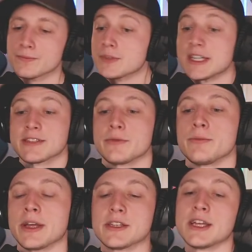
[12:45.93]
It
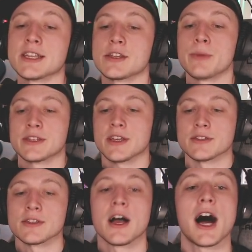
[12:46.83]
doesn't even make
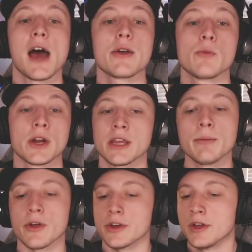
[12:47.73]
sense. I don't even want to get
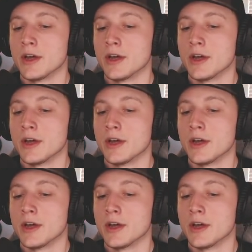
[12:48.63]
married.